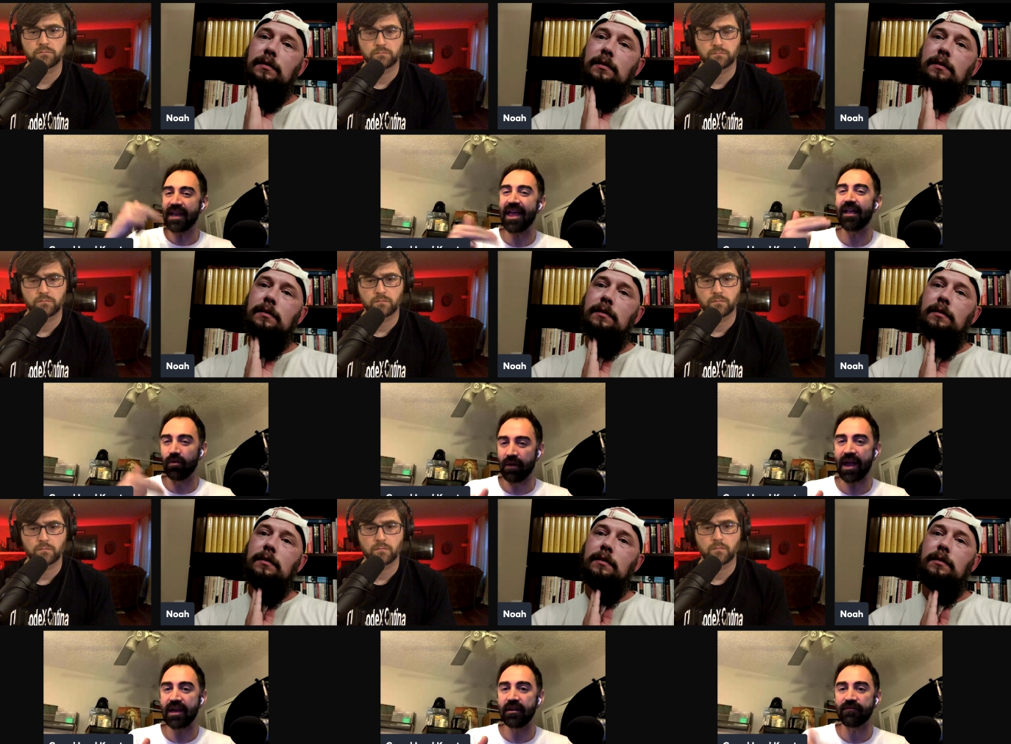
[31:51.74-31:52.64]
Speaker 1: than hell,
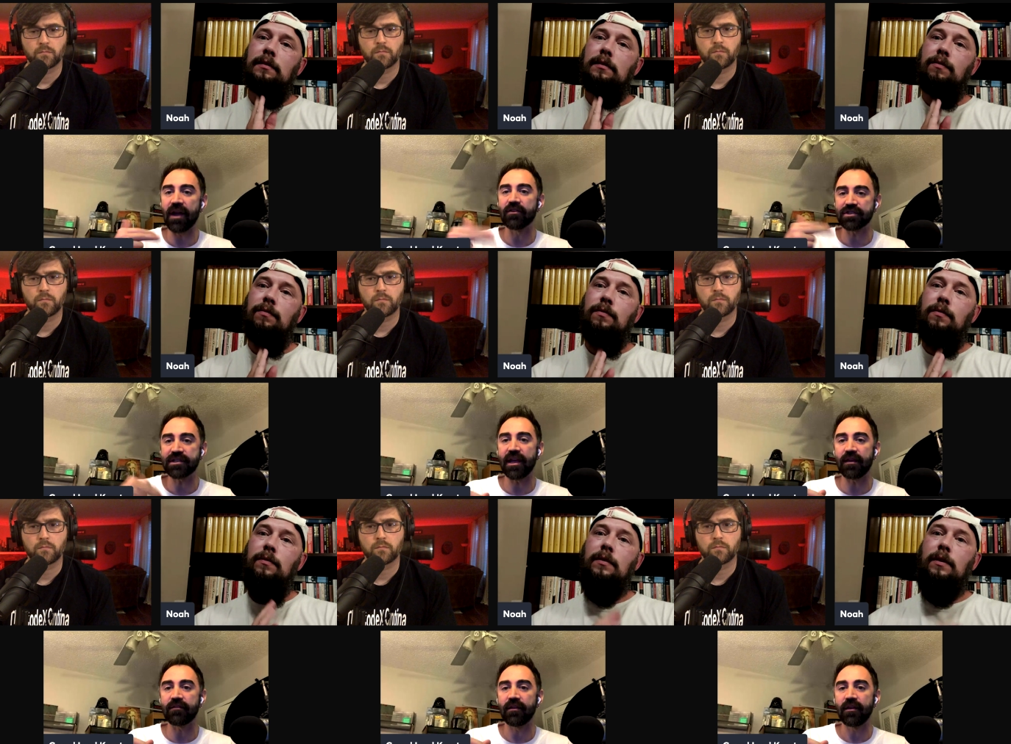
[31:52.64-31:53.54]
right? If I
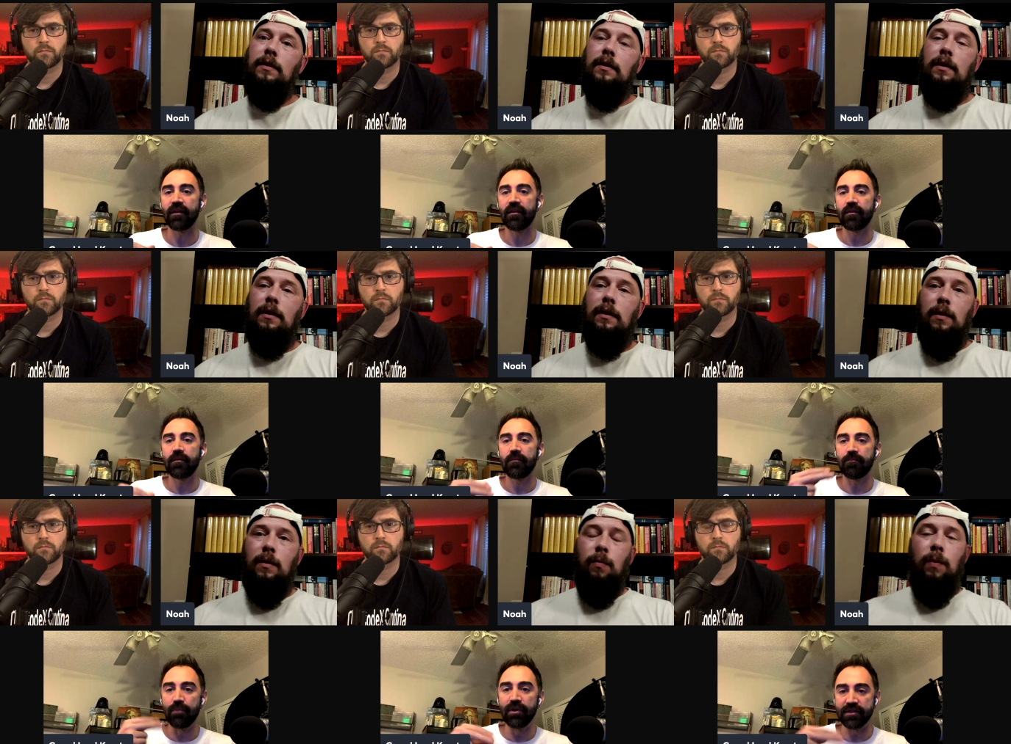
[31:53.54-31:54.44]
understand
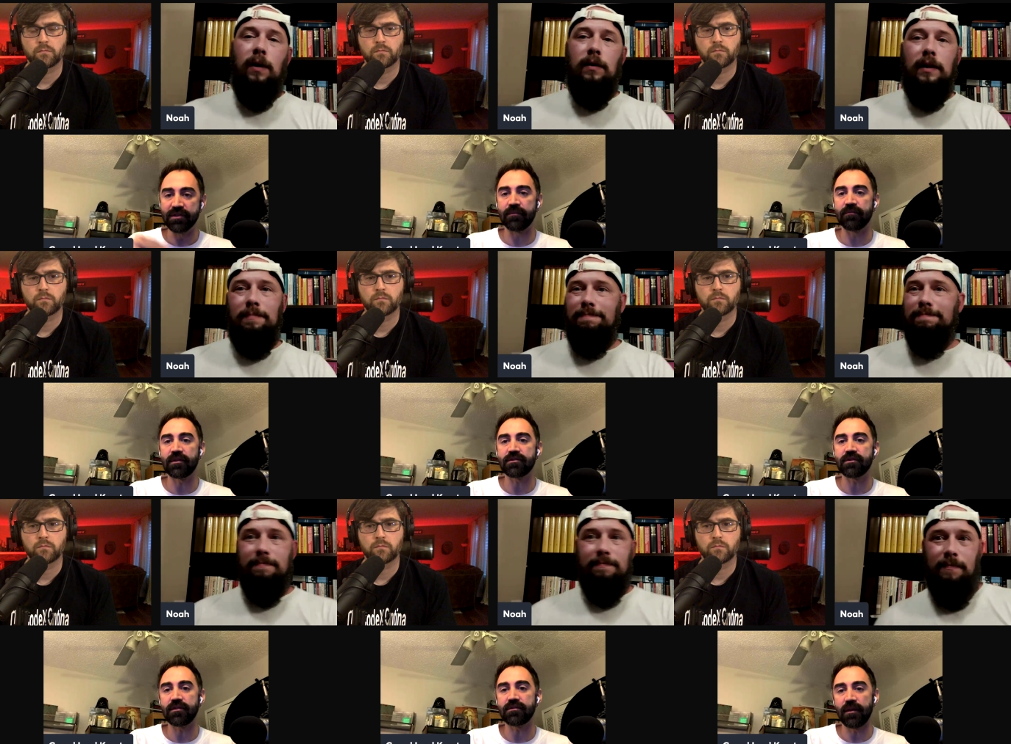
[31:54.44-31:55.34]
Buddhism
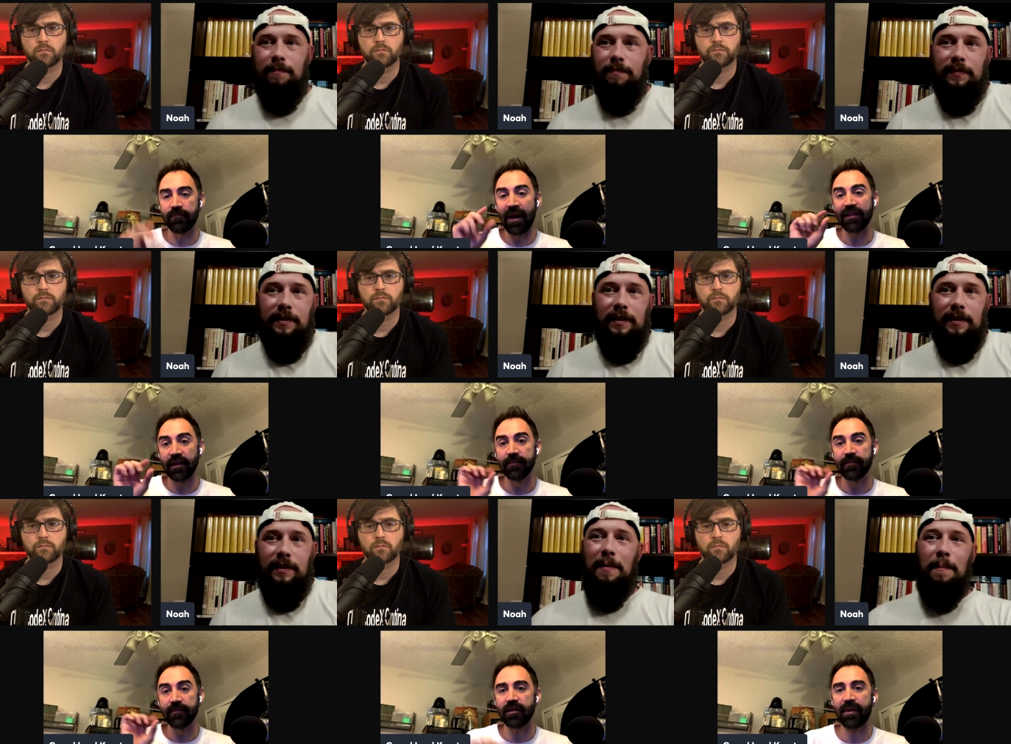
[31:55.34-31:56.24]
as, as, in my
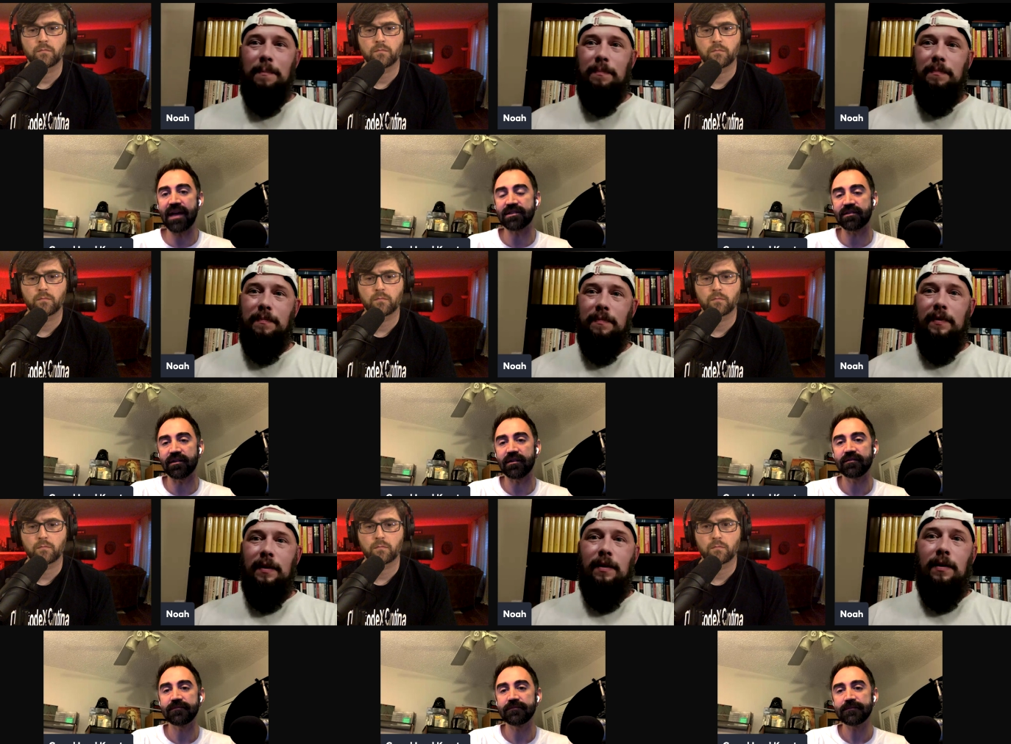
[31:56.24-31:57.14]
limited
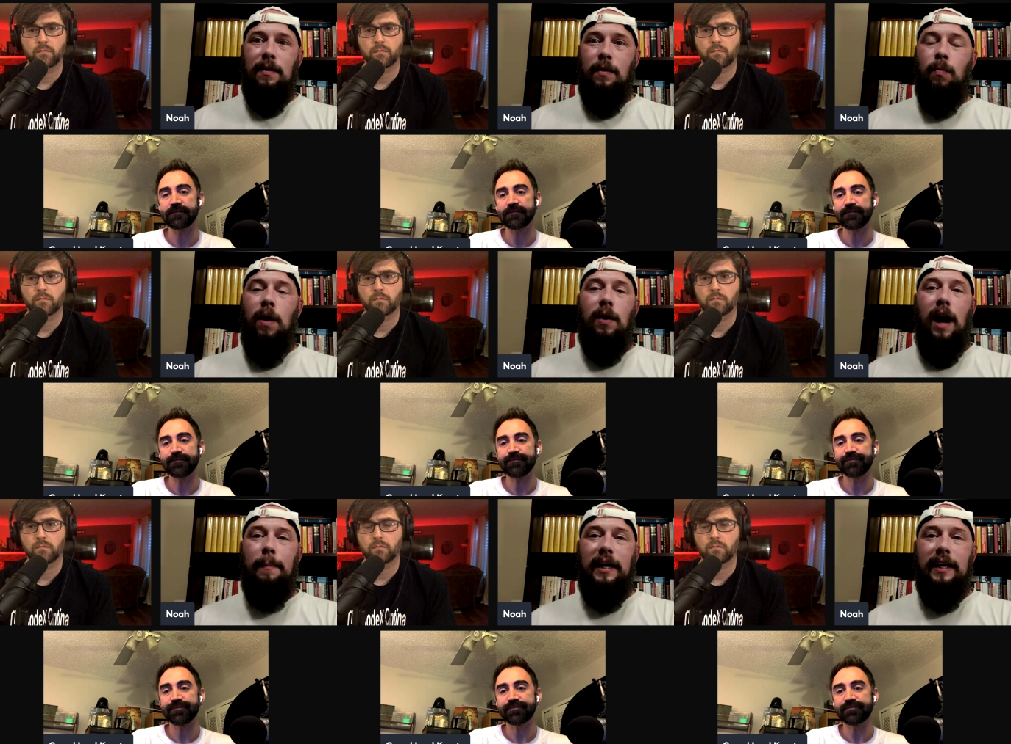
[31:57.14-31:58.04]
capacity.
Speaker 2: Well,
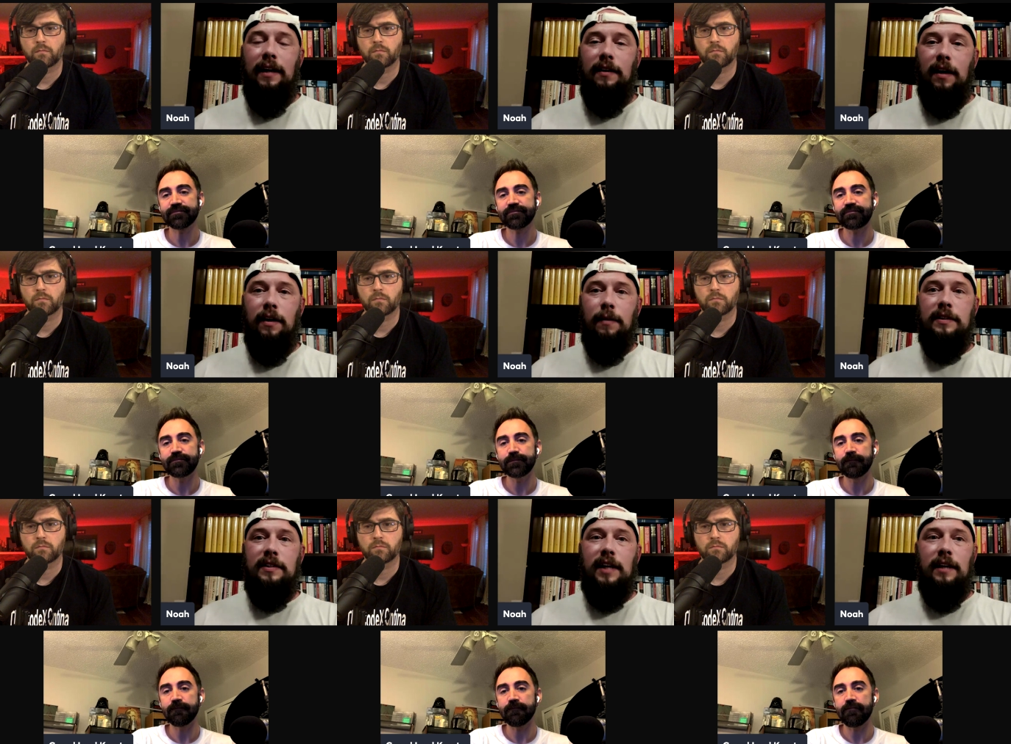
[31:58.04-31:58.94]
I mean, it, it
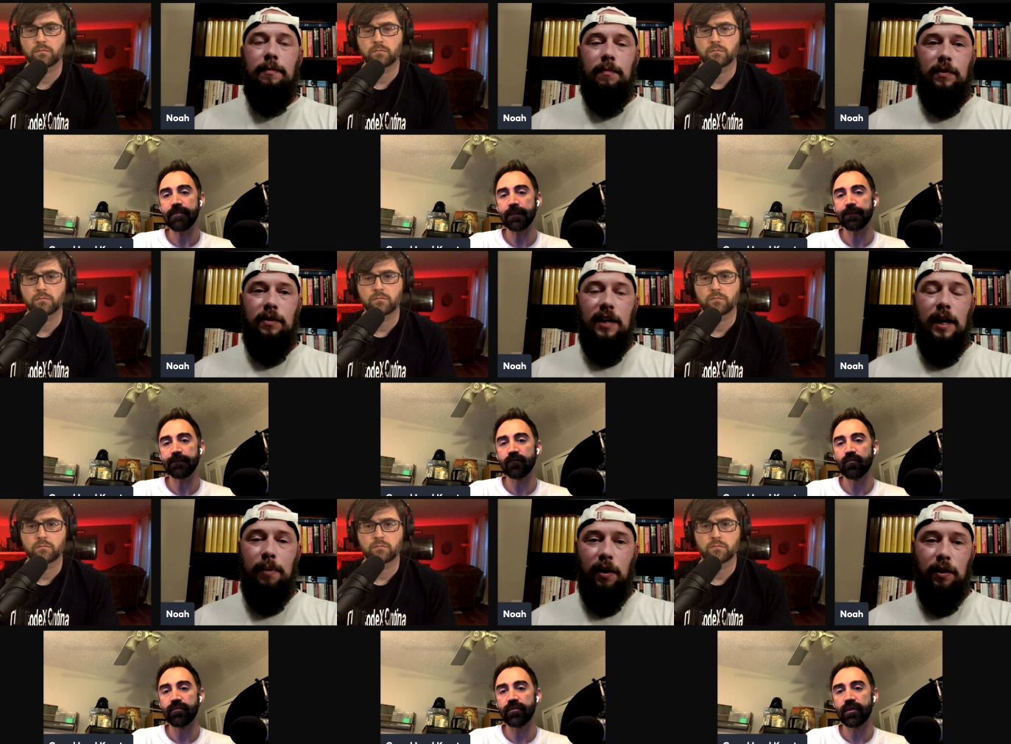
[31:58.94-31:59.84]
would say, we'd say
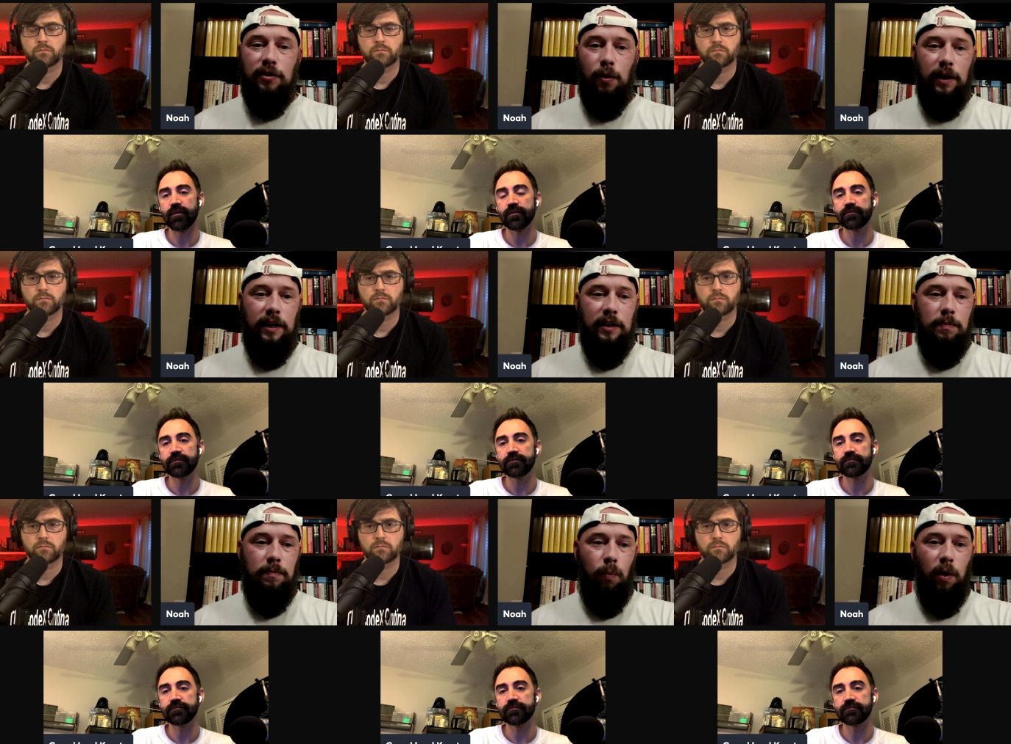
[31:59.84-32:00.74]
purgatory is
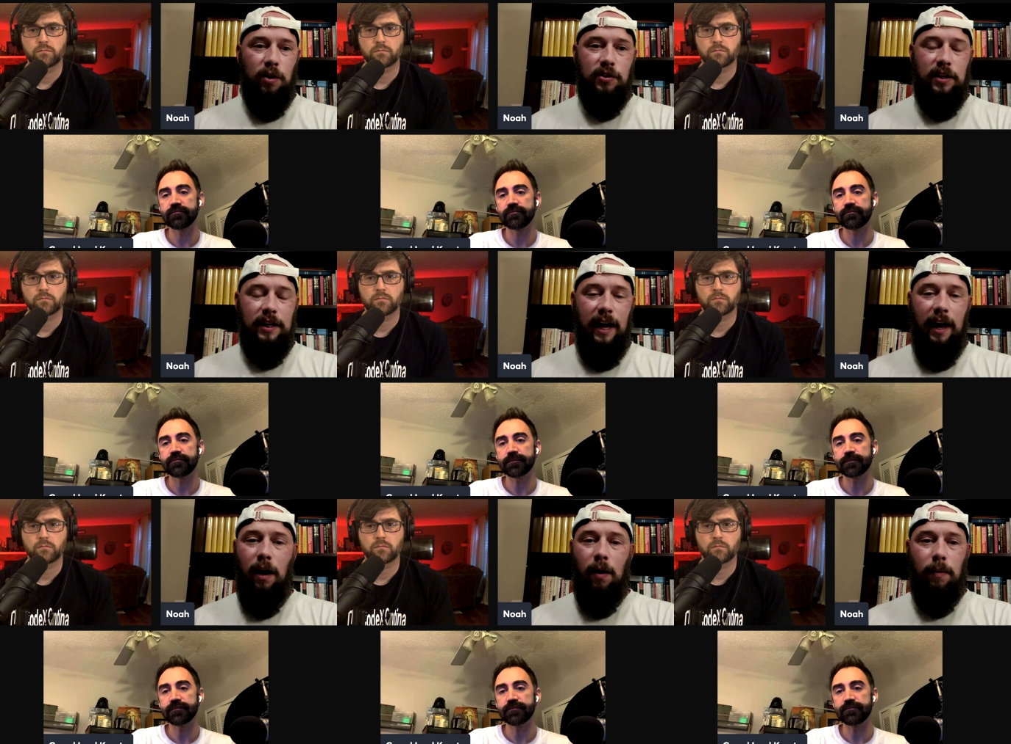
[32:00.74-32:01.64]
worse than
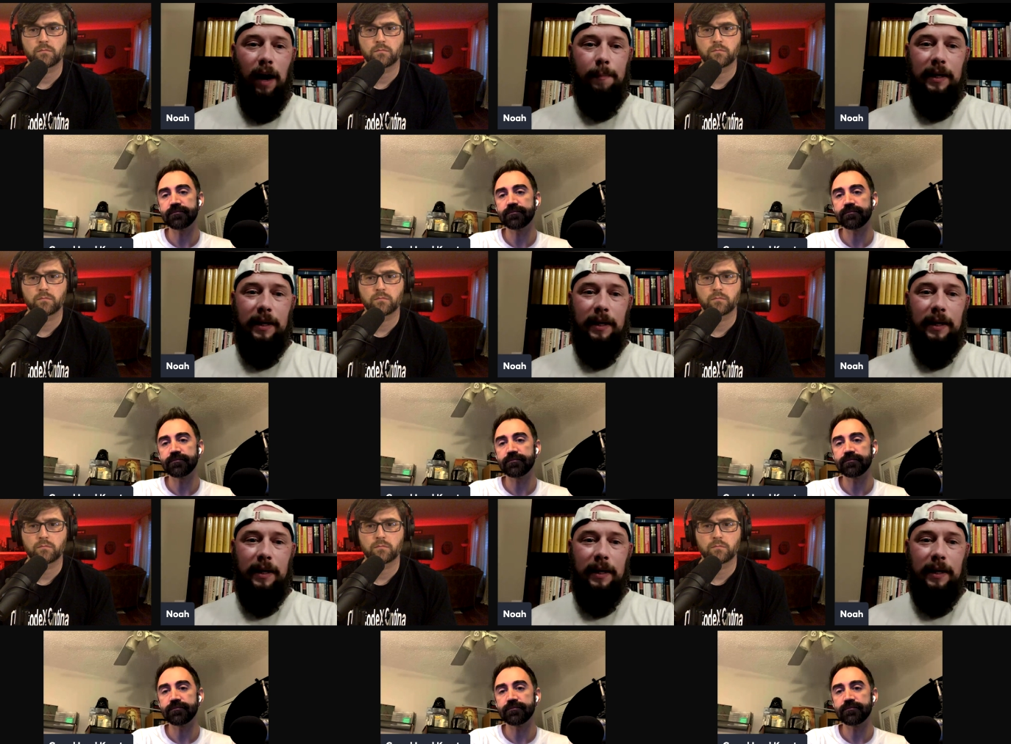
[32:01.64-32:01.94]
hell. I